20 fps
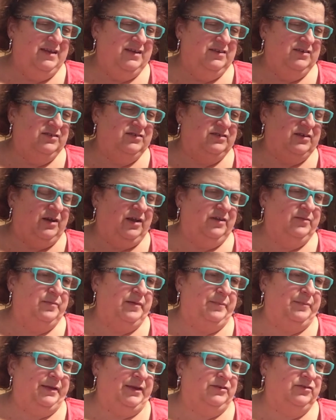So I'll,
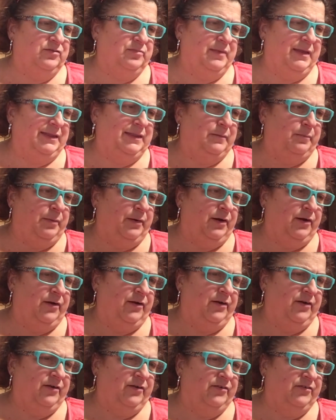maybe I'll just make the
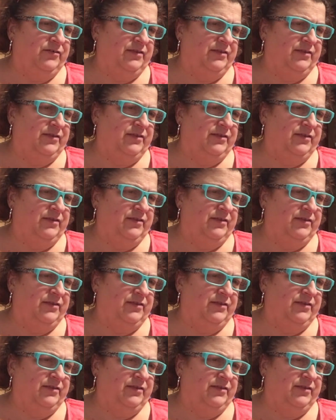burgers